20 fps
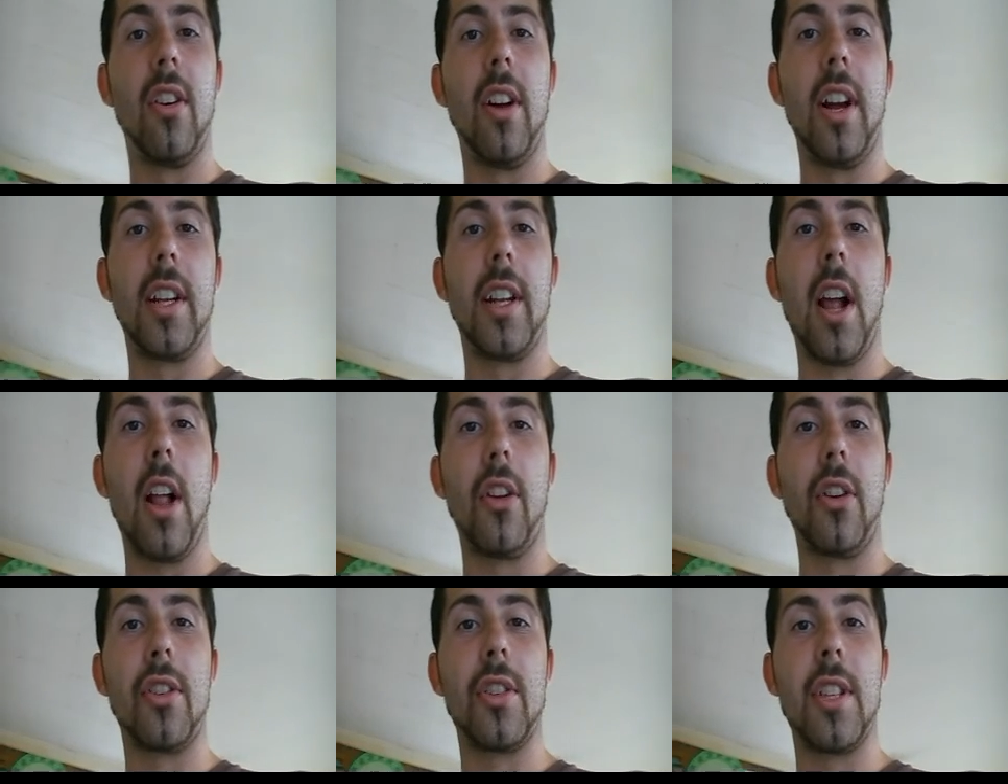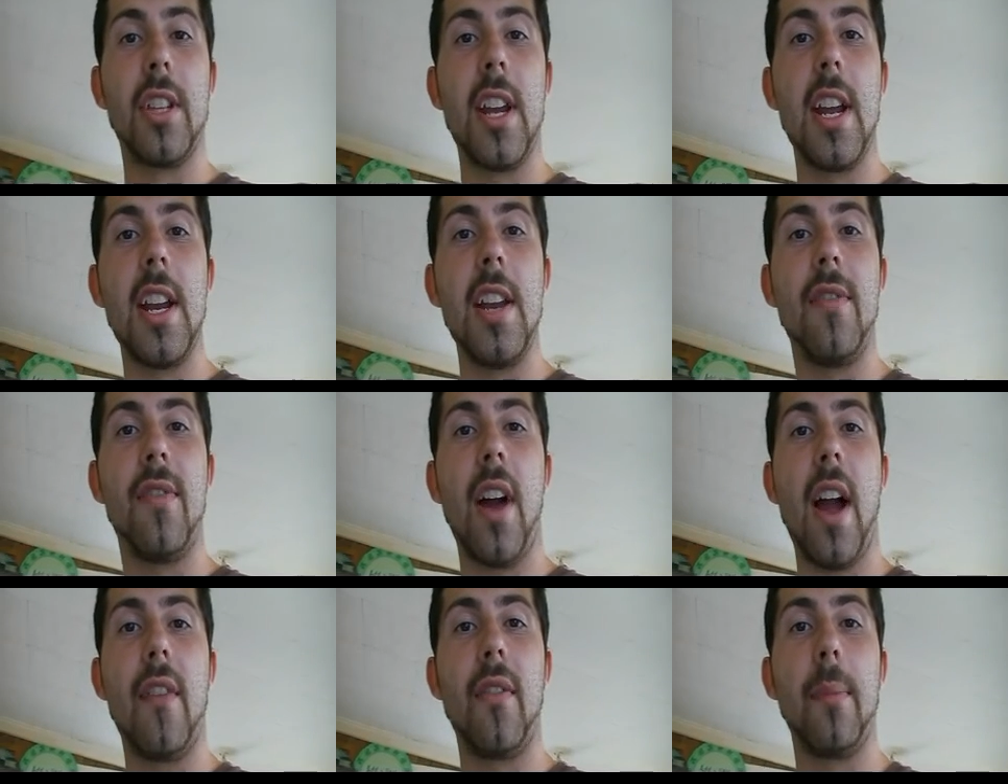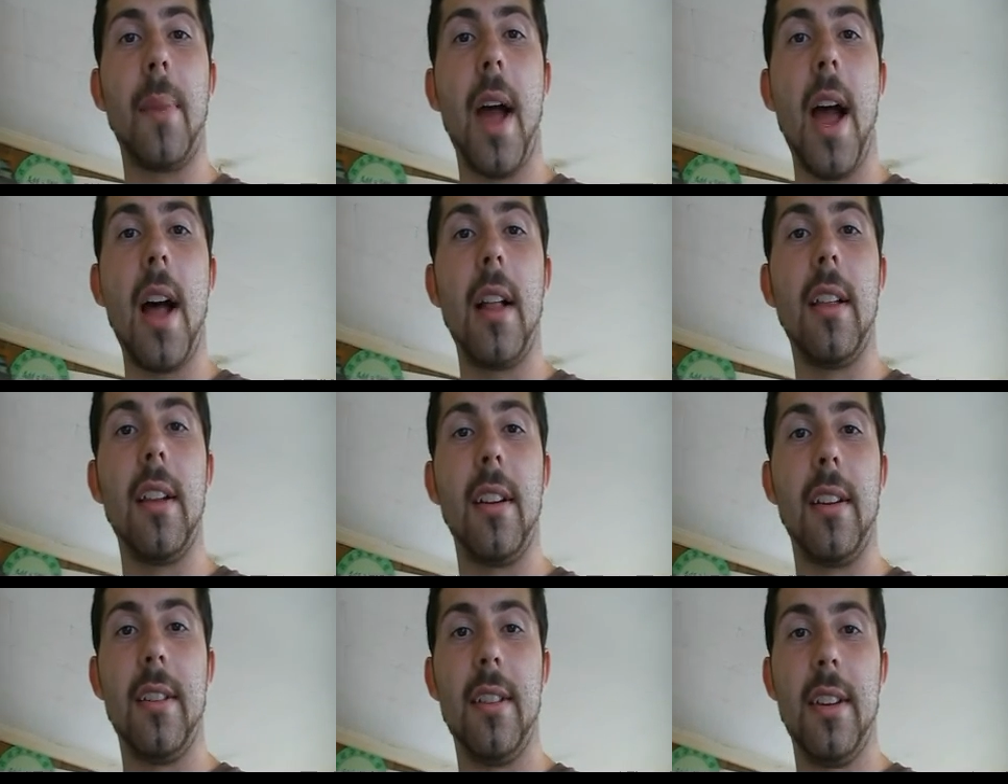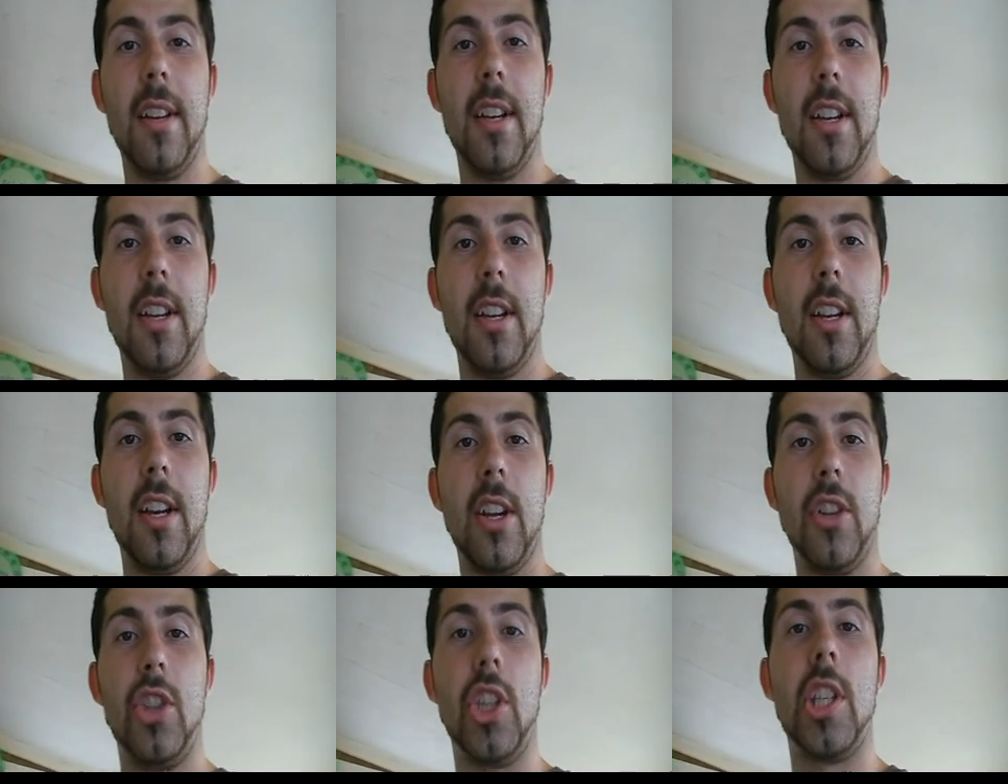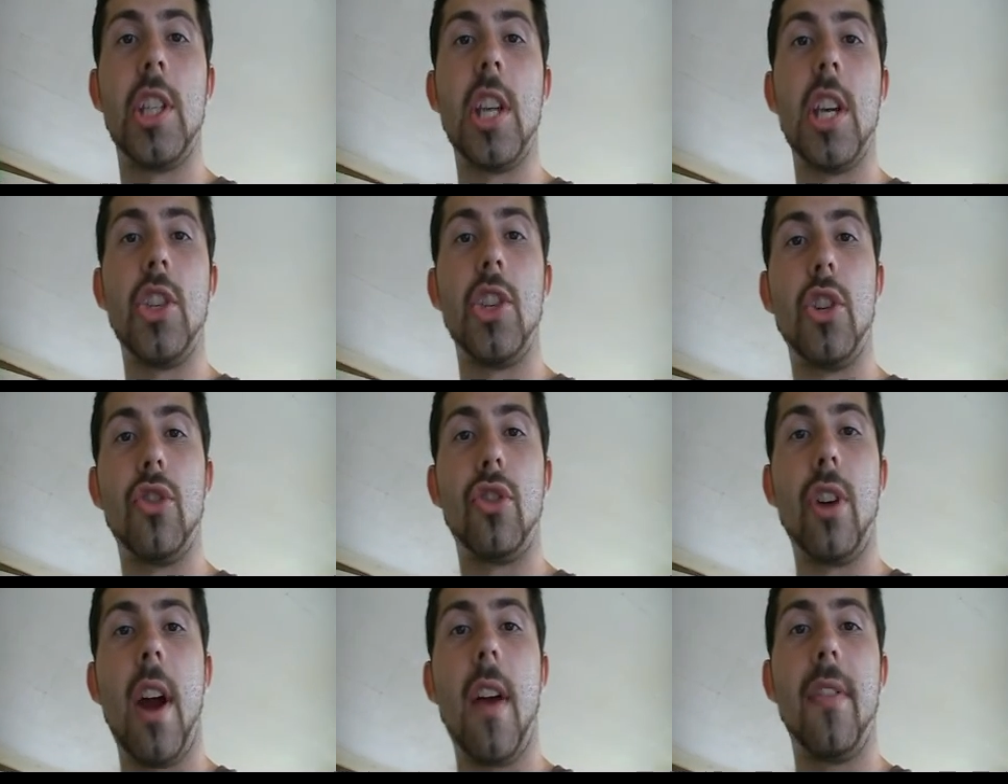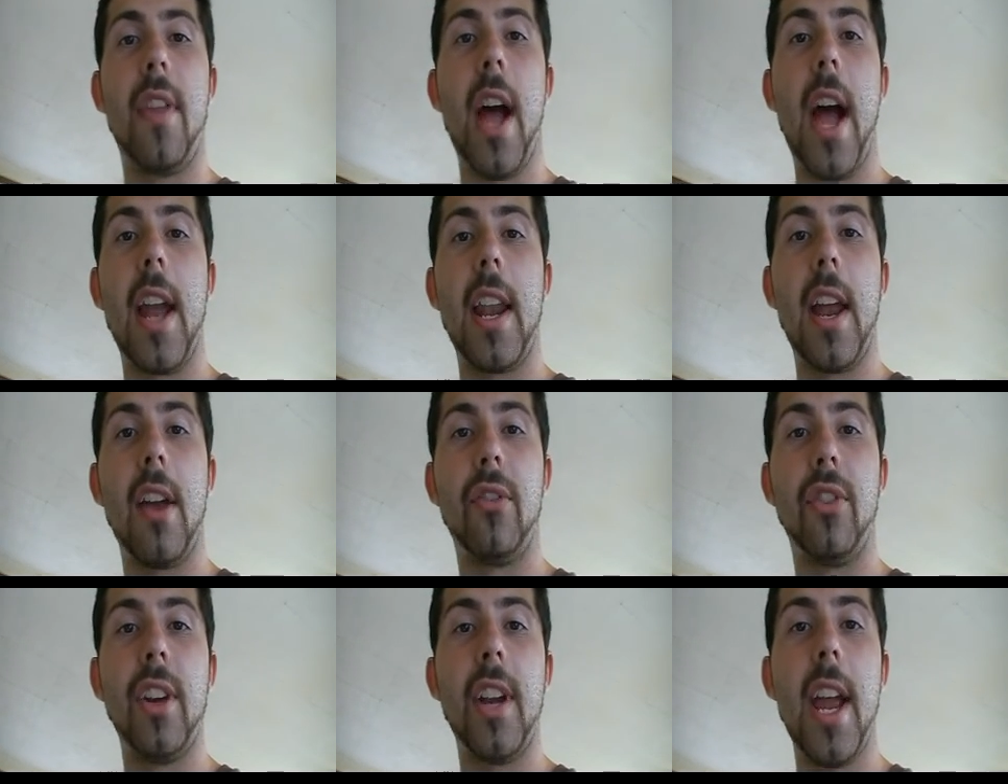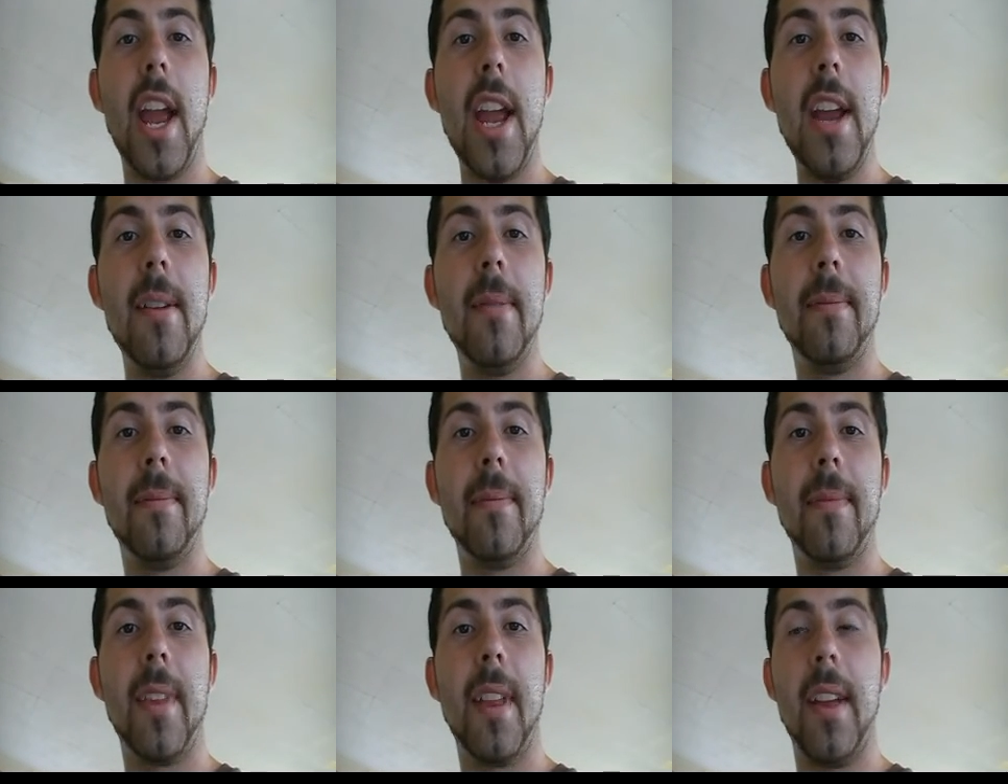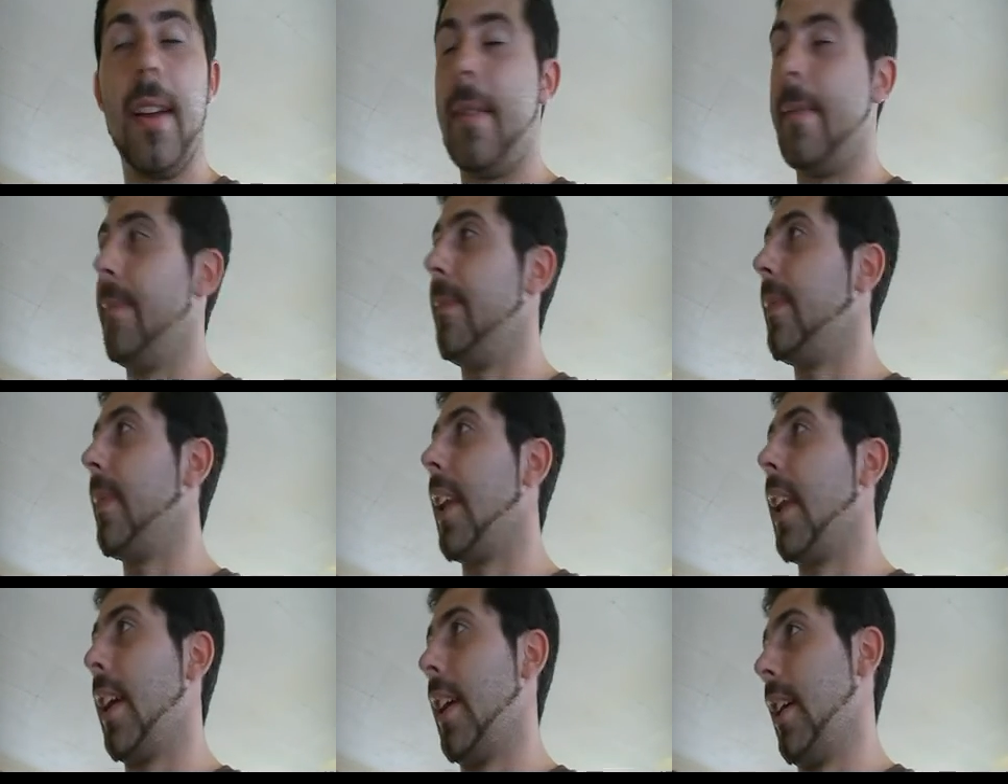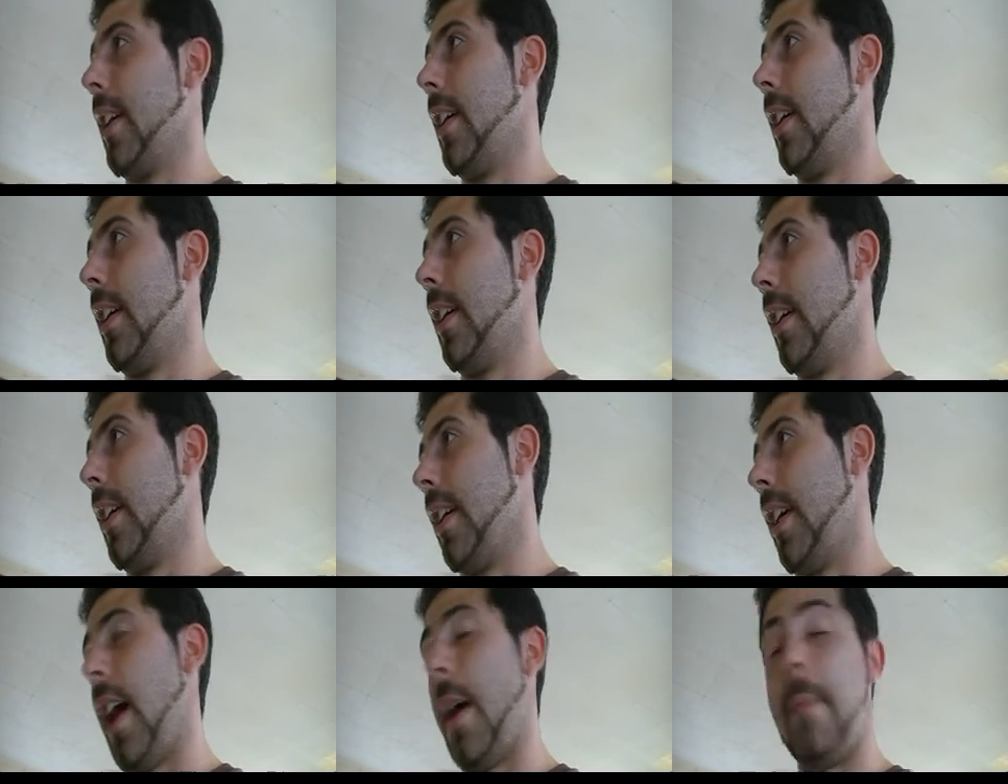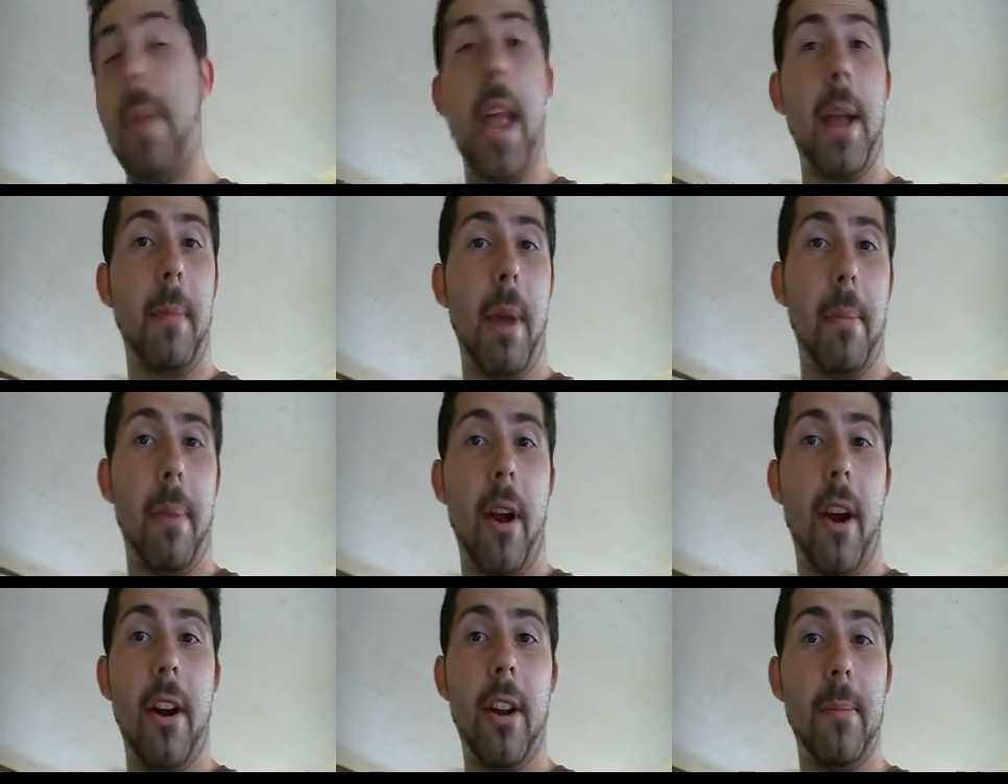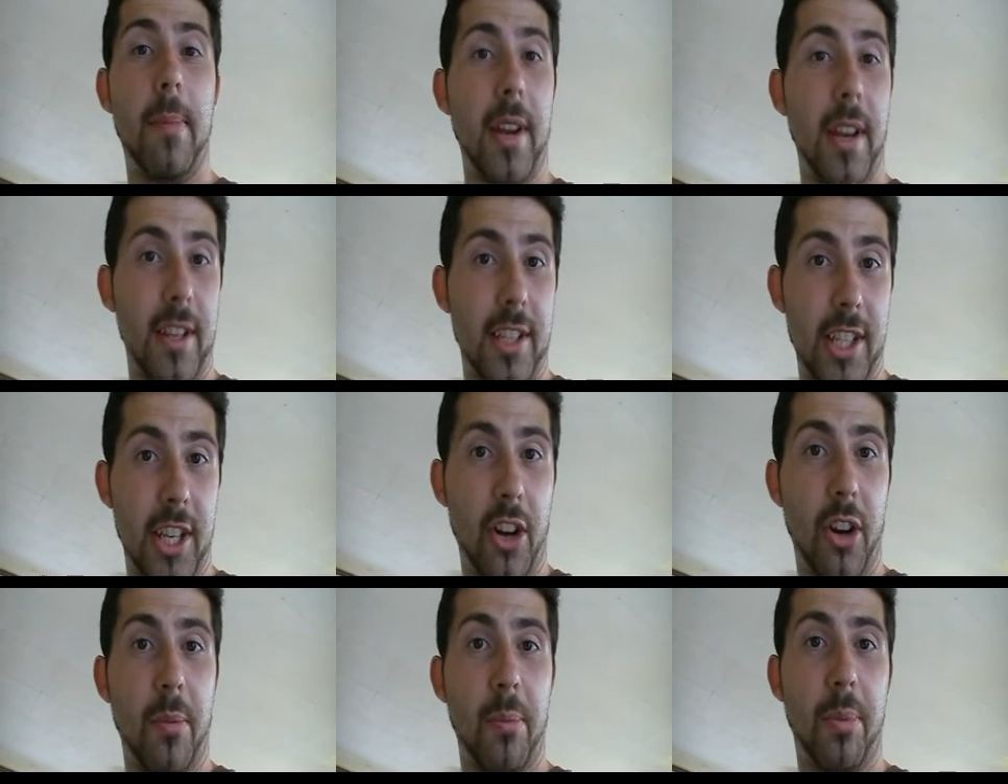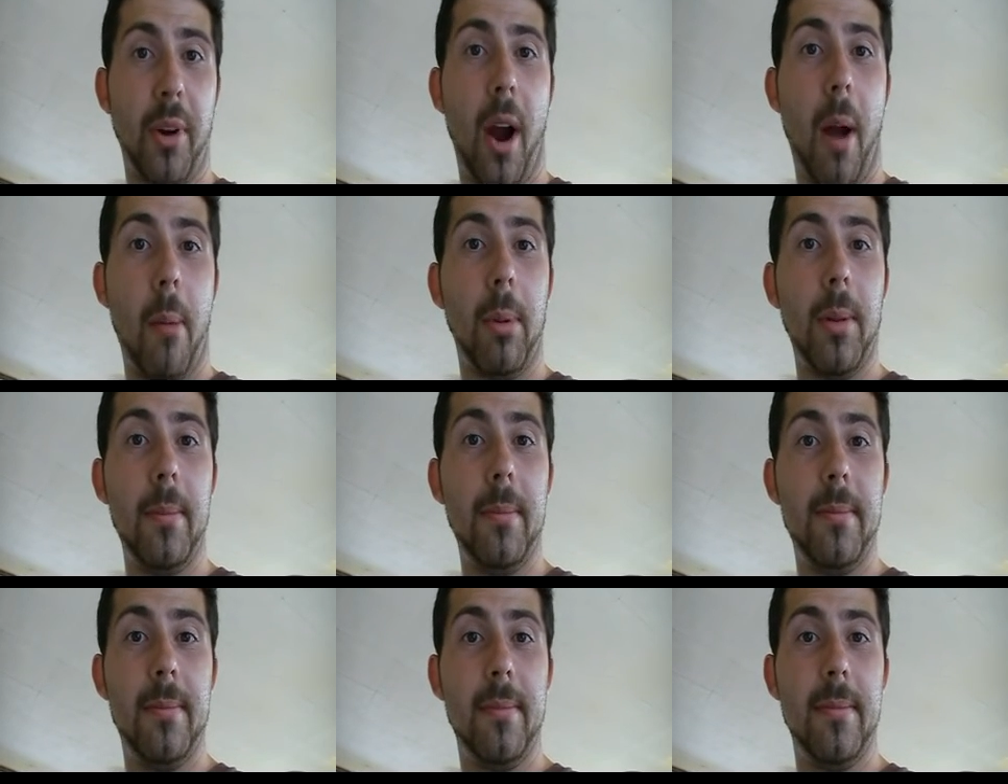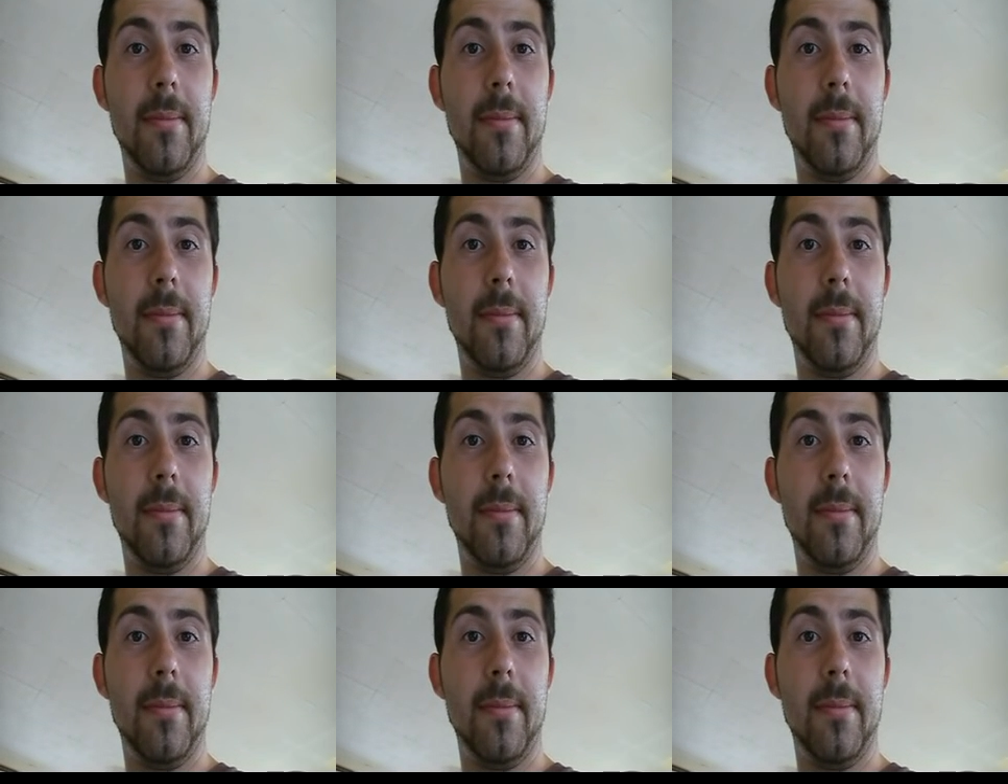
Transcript: I tell her it's an 85 Impala. And she says, you drive that every day? I beg my pardon, but is there a problem?